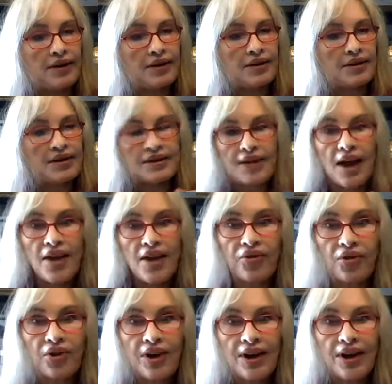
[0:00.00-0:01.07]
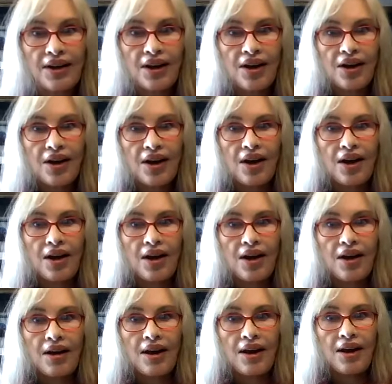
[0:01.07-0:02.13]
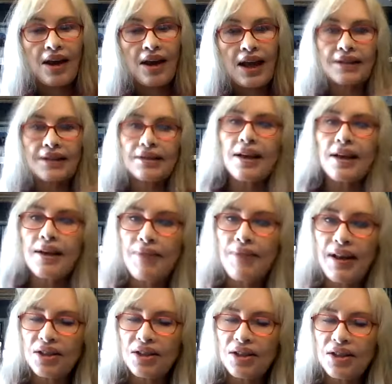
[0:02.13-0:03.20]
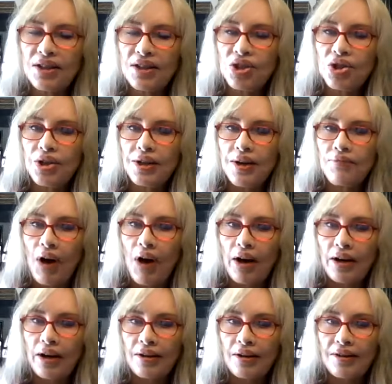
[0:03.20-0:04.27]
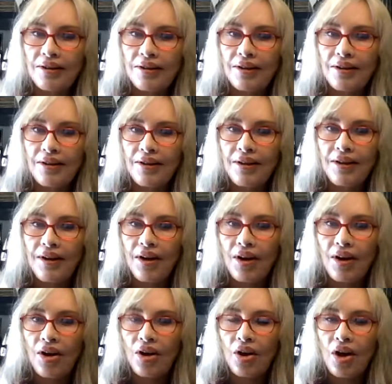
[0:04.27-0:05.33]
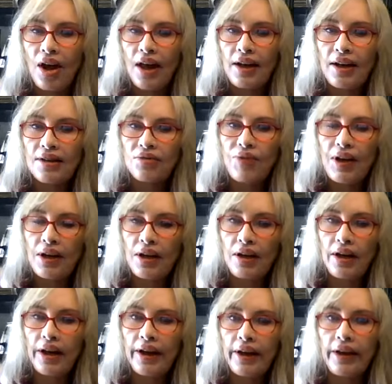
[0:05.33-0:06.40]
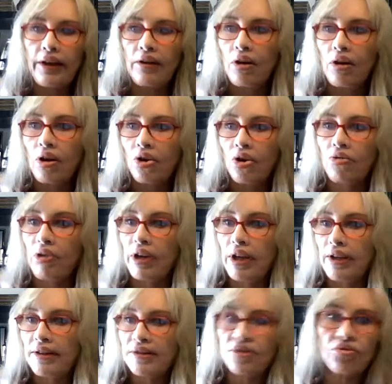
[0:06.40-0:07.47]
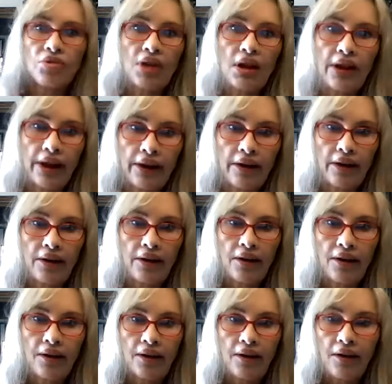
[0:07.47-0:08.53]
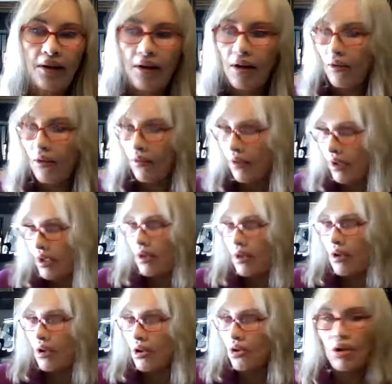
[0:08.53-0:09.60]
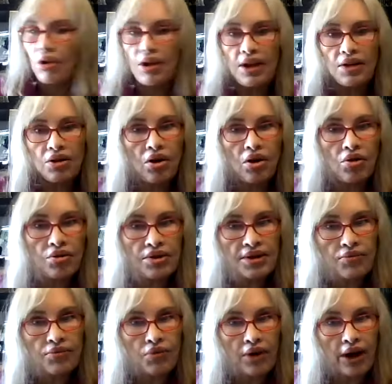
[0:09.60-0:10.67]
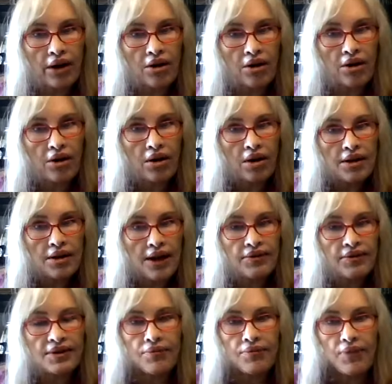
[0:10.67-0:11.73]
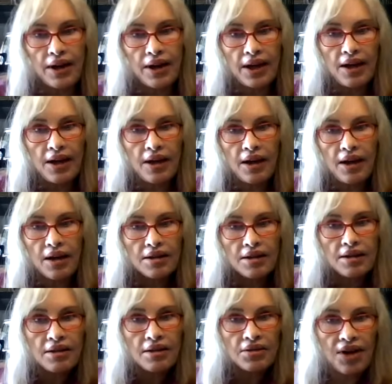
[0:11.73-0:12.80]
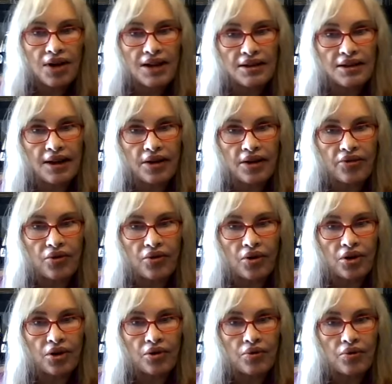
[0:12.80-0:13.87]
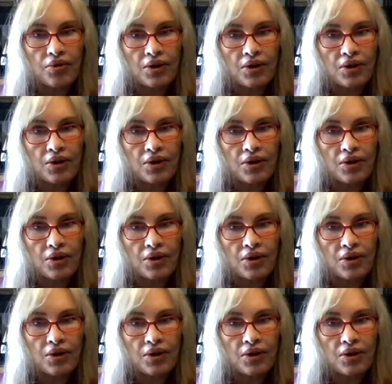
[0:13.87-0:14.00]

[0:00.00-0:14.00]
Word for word: decipher it, it's like a message in a bottle, and it's written in Greek Cyrillic. Like, you need to go somewhere to have somebody translate it for you,